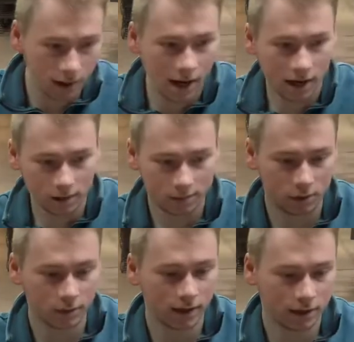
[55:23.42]
items. We
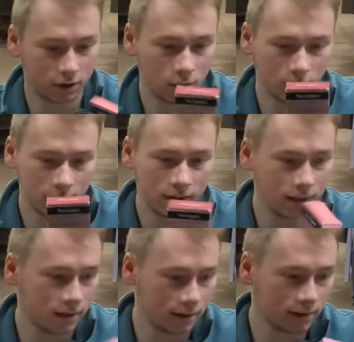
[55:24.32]
got 2 of
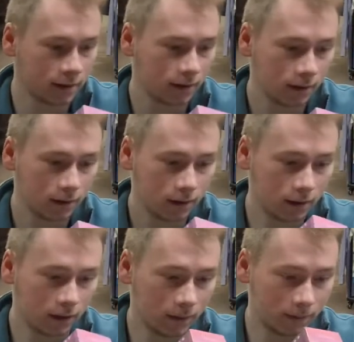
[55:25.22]
these.
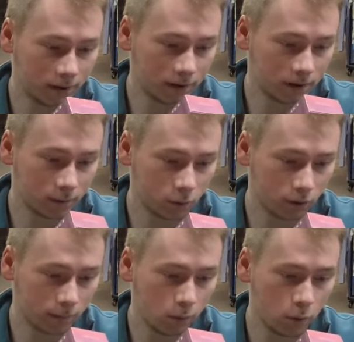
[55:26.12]
This is some sort of
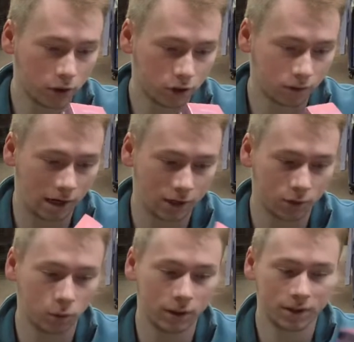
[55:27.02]
moisturizer
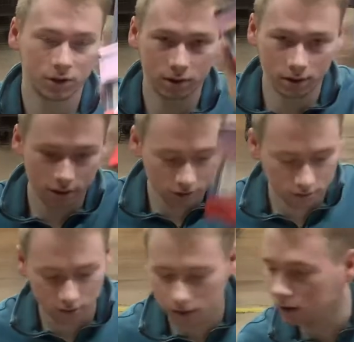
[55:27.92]
with
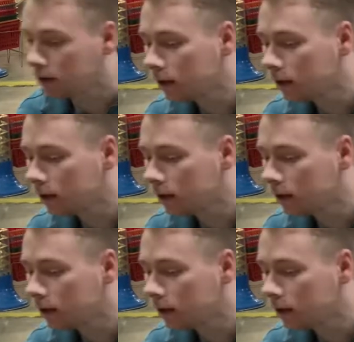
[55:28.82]
sunscreen.